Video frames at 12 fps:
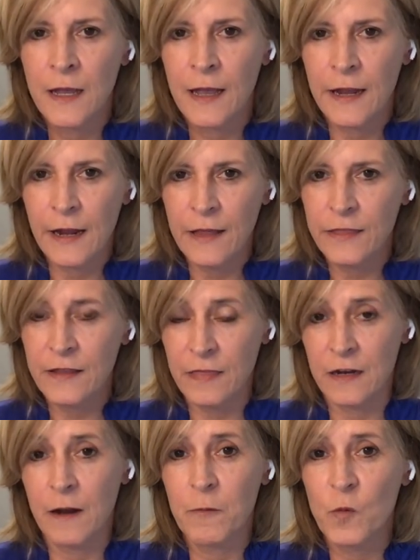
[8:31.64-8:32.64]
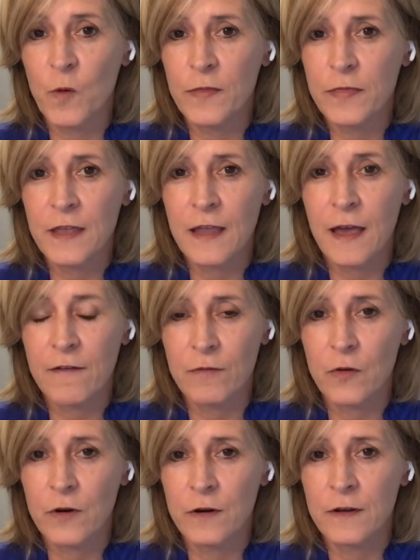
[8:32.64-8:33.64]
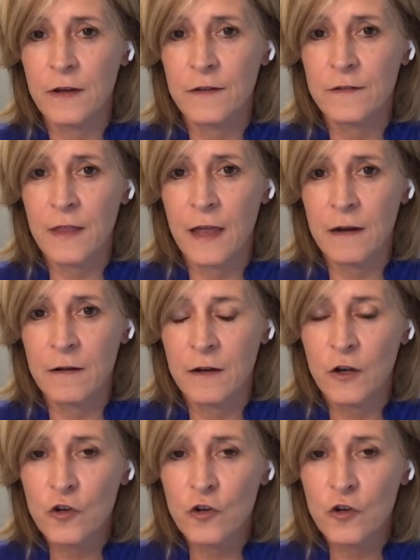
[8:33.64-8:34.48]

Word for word: And I think the number one thing I've learned is that